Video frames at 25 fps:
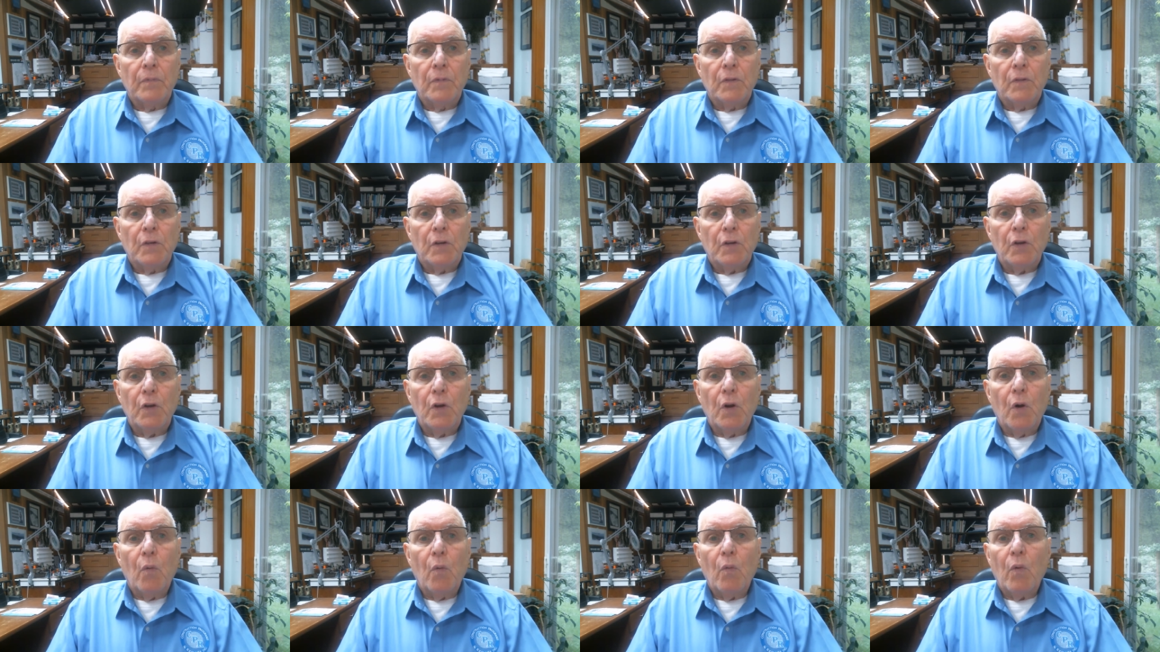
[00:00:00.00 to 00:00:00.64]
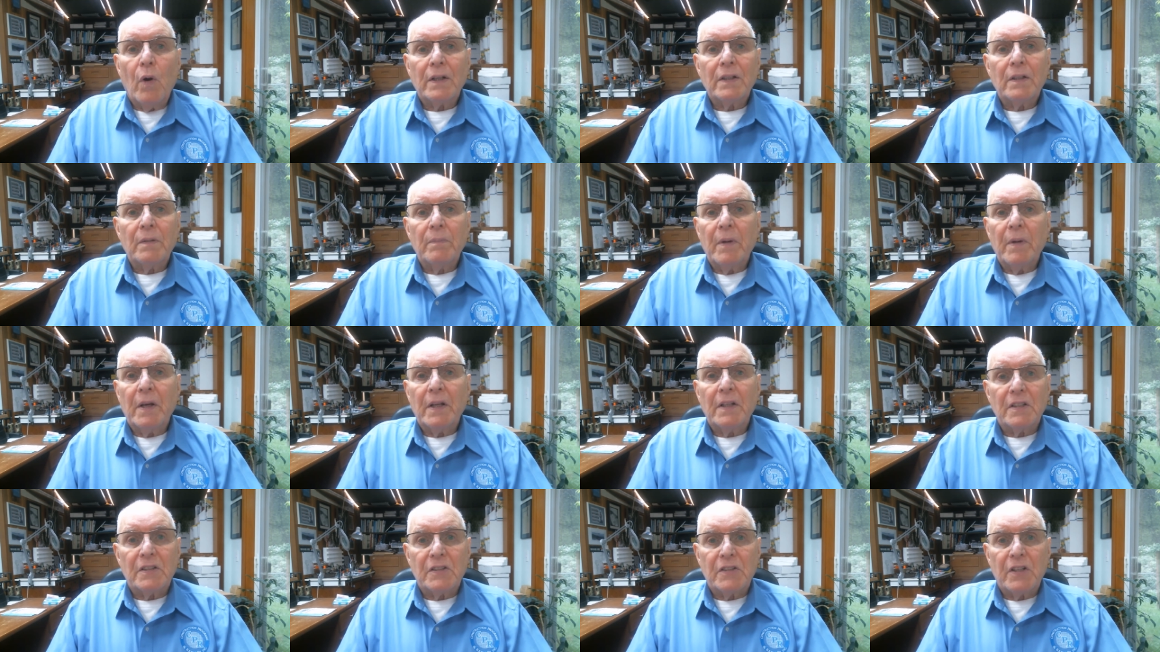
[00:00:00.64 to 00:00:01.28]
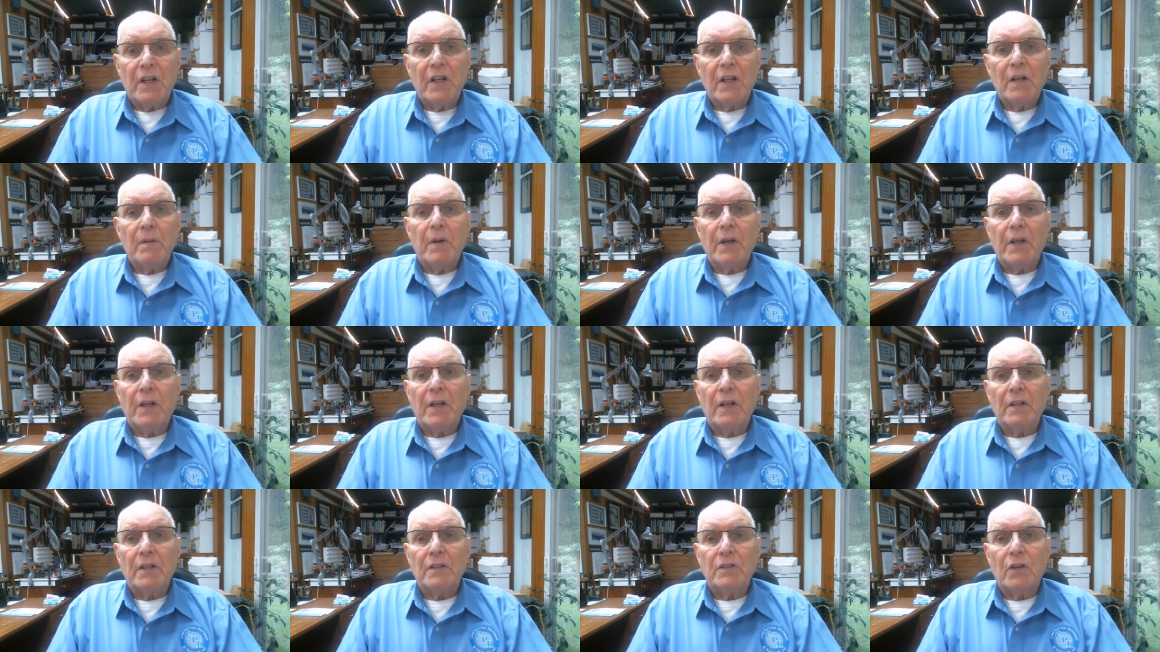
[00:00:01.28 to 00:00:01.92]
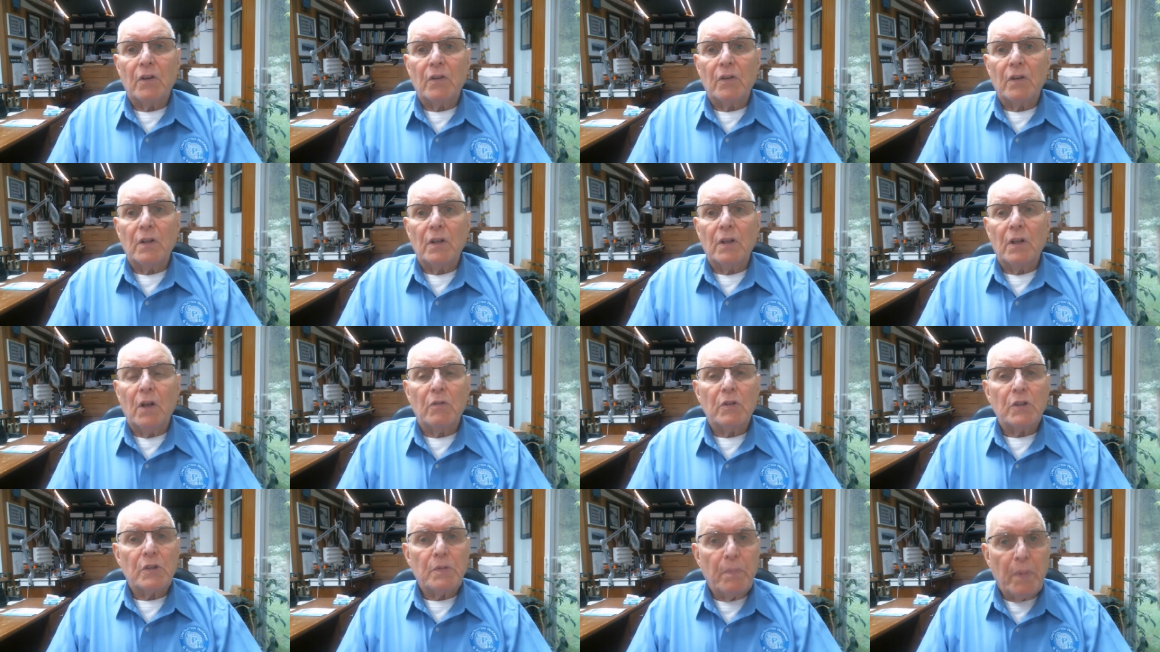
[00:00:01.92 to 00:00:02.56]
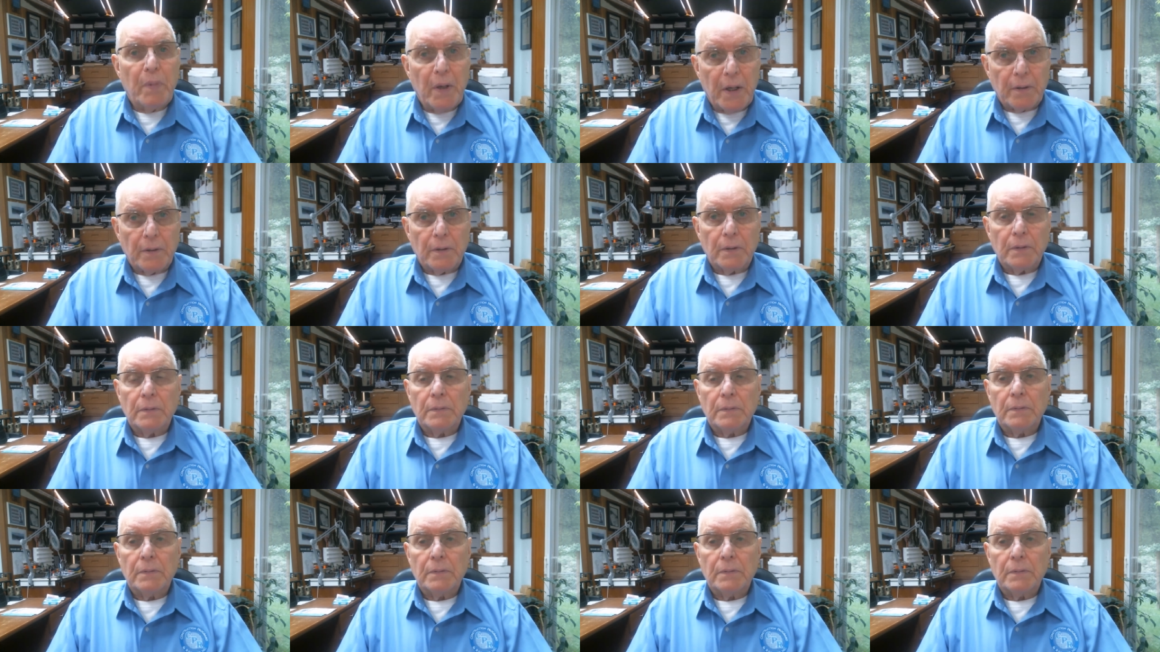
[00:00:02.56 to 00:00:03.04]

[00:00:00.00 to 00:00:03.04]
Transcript: You don't want to make the sale because you're the lowest bidder.